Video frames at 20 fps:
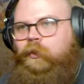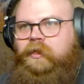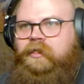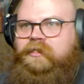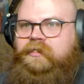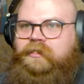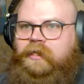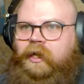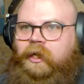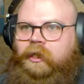
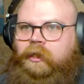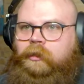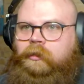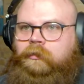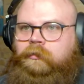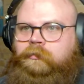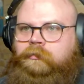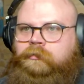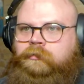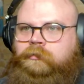inside it.
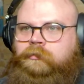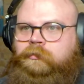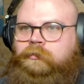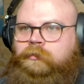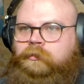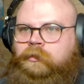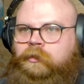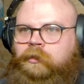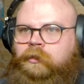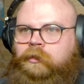
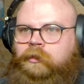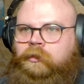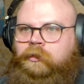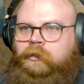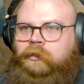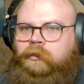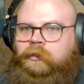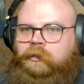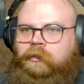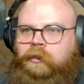
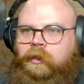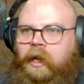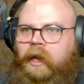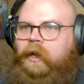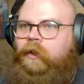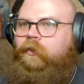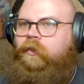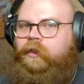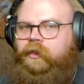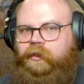I
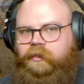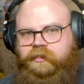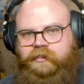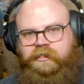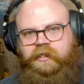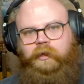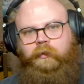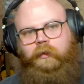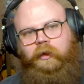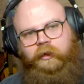don't think you can
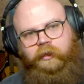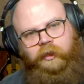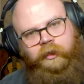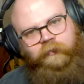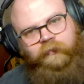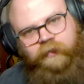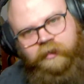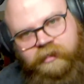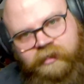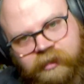see it well
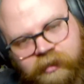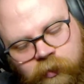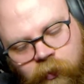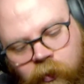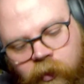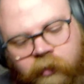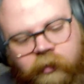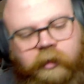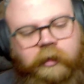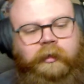enough. This isn't
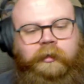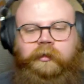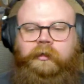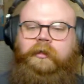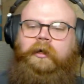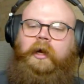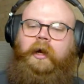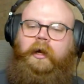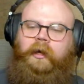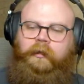worth it.
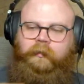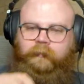All right.